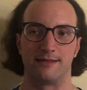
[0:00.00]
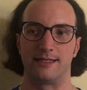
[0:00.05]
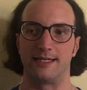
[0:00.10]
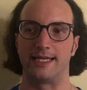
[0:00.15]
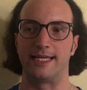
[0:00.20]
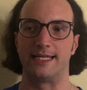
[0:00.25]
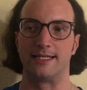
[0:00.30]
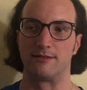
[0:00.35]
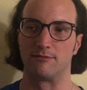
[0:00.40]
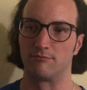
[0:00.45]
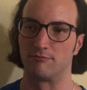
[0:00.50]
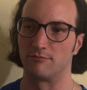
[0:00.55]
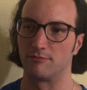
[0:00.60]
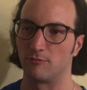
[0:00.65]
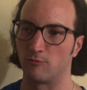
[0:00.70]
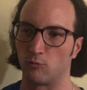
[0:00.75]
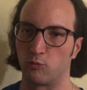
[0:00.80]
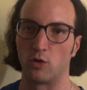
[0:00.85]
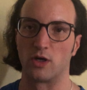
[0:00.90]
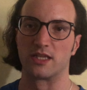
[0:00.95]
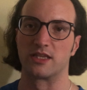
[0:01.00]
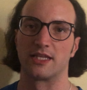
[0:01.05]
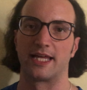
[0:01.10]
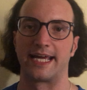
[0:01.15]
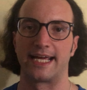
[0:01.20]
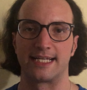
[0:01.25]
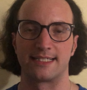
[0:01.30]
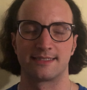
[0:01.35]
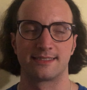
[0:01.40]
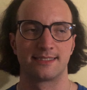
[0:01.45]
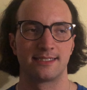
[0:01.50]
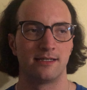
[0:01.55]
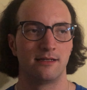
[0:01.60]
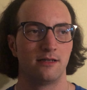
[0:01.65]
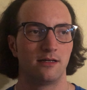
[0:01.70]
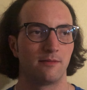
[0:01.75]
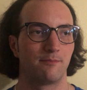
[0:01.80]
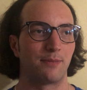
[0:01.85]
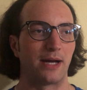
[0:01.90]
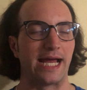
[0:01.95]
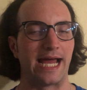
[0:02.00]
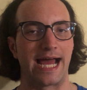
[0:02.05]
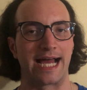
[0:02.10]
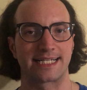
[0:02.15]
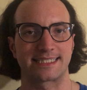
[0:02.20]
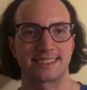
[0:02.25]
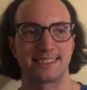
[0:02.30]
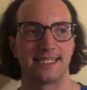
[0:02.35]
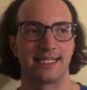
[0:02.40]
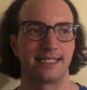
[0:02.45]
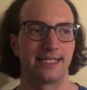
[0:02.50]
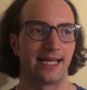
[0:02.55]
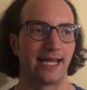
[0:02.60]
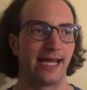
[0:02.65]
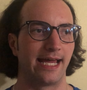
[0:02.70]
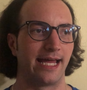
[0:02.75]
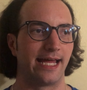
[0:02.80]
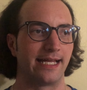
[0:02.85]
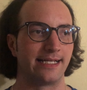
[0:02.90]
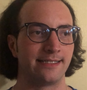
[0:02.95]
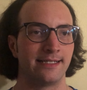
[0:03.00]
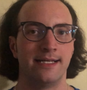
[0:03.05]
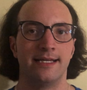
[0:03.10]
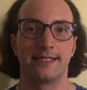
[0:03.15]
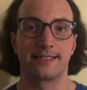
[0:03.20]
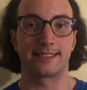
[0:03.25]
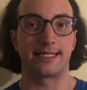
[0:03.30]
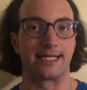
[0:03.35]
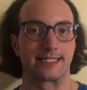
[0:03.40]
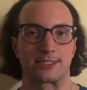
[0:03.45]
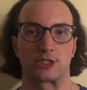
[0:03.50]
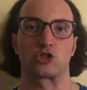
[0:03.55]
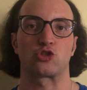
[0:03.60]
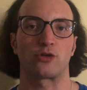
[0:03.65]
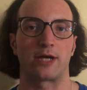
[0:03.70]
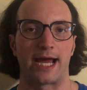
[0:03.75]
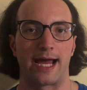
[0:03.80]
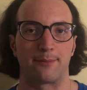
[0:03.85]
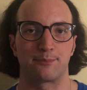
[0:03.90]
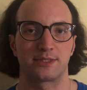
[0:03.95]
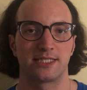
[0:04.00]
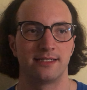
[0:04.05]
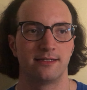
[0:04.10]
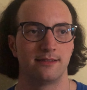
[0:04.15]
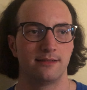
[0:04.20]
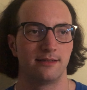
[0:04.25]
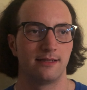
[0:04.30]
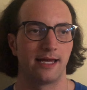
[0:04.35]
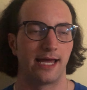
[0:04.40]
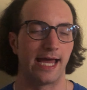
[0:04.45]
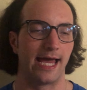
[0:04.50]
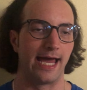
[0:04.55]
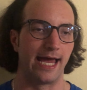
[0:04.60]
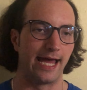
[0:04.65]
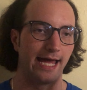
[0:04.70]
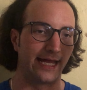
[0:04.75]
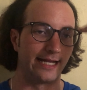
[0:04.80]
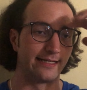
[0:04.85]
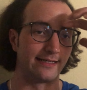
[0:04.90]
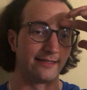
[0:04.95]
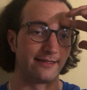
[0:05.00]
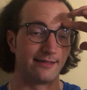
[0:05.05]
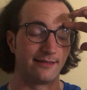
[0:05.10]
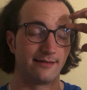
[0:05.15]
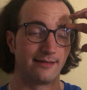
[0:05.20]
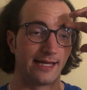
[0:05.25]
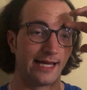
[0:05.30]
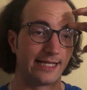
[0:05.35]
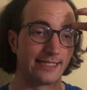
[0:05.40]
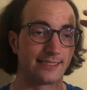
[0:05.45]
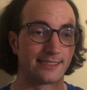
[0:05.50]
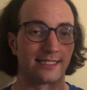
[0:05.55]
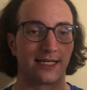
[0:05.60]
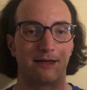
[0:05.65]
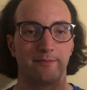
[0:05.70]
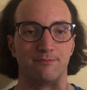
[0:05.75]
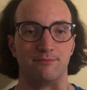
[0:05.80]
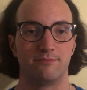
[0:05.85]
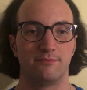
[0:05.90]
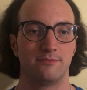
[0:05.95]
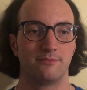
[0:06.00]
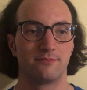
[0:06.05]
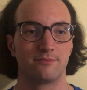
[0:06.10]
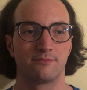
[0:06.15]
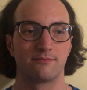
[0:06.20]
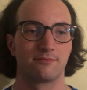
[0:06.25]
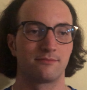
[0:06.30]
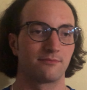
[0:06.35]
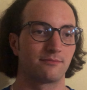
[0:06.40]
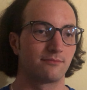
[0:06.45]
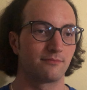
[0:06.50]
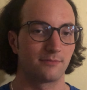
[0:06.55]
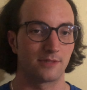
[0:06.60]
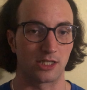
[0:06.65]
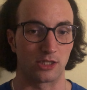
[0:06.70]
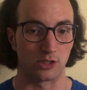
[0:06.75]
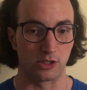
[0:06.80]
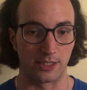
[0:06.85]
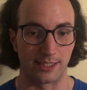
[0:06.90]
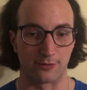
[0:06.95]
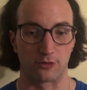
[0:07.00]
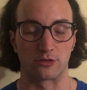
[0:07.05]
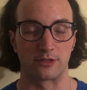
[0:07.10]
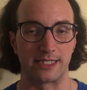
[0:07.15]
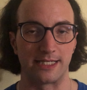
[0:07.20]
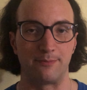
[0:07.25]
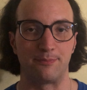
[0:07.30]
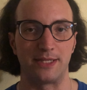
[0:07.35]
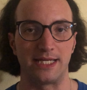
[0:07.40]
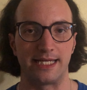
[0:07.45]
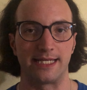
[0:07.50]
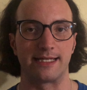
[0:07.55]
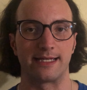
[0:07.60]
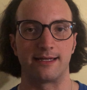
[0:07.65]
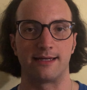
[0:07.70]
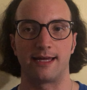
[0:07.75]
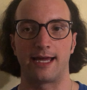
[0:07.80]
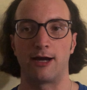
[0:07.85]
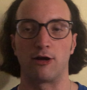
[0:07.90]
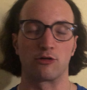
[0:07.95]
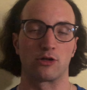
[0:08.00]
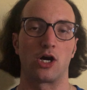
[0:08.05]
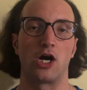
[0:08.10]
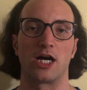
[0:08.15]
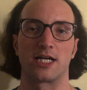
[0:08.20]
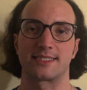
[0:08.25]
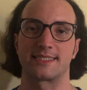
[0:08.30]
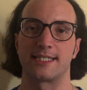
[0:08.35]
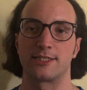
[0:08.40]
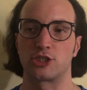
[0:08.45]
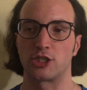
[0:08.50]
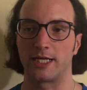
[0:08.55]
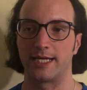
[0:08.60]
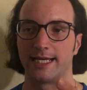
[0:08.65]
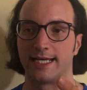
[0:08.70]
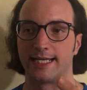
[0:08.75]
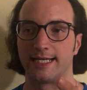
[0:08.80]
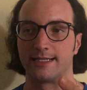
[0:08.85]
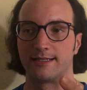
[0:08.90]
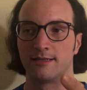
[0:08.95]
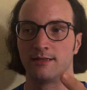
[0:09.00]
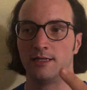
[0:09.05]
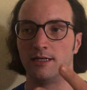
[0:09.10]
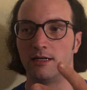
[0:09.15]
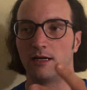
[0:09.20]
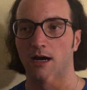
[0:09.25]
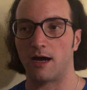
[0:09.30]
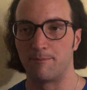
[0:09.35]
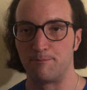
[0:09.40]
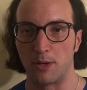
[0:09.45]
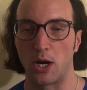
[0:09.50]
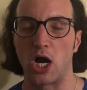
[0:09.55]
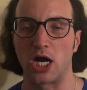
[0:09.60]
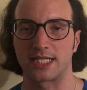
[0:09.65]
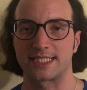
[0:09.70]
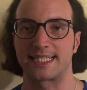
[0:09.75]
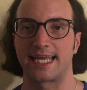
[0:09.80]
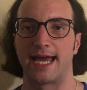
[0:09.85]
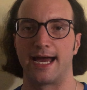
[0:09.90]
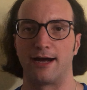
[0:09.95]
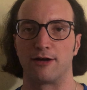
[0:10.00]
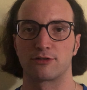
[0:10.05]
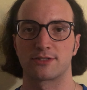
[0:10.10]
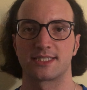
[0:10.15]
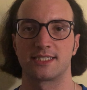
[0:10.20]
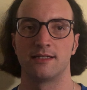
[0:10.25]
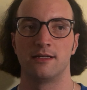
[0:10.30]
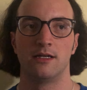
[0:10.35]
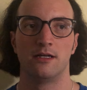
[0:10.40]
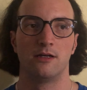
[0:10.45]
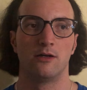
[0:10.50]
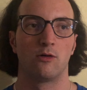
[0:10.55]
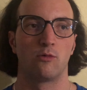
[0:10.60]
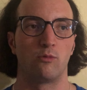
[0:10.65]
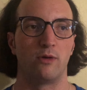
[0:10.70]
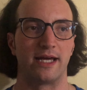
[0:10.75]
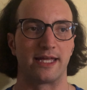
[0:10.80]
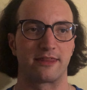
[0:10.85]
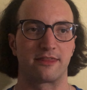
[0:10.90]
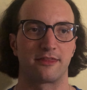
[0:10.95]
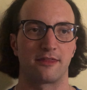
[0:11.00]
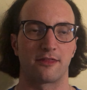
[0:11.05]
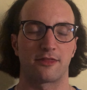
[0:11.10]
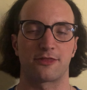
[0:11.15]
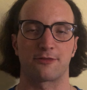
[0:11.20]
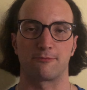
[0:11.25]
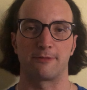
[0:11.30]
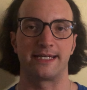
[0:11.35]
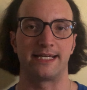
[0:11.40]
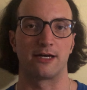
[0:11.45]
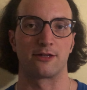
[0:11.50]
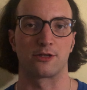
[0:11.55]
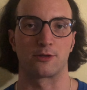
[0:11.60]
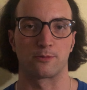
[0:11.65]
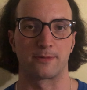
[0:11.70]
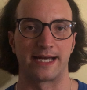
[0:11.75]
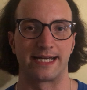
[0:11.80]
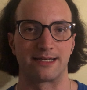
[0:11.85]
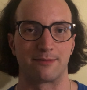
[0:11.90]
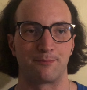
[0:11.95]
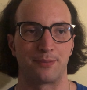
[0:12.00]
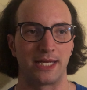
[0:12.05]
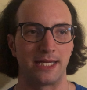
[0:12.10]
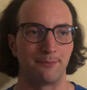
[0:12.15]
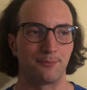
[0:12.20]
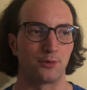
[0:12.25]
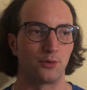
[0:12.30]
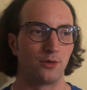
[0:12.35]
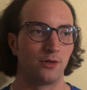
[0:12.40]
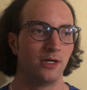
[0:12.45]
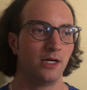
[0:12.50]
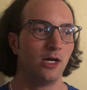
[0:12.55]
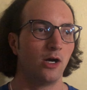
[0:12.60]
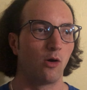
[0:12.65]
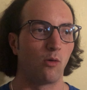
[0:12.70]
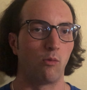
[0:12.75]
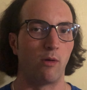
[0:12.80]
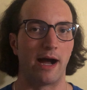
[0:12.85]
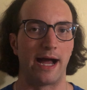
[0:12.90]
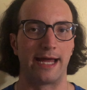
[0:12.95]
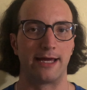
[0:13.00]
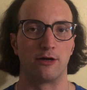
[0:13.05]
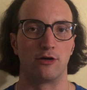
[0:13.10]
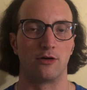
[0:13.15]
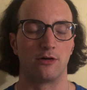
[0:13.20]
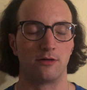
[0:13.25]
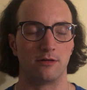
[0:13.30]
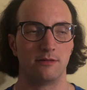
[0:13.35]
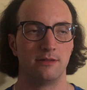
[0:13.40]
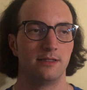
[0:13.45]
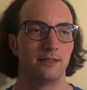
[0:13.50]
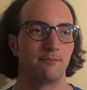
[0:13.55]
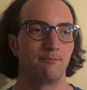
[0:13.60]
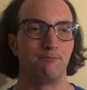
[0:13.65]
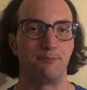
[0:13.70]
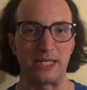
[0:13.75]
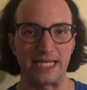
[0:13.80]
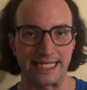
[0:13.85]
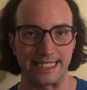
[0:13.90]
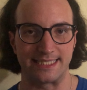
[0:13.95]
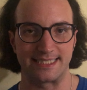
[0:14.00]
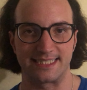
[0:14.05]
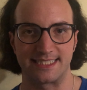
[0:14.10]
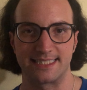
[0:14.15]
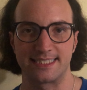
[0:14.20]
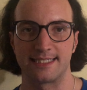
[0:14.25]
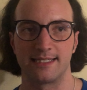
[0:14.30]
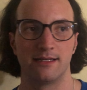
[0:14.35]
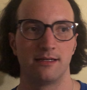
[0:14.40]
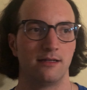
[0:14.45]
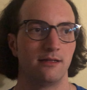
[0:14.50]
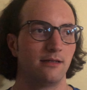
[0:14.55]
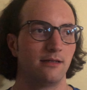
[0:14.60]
in woodlands by accident and gets trapped and ends up literally being held hostage in a box house with three other random people while beasts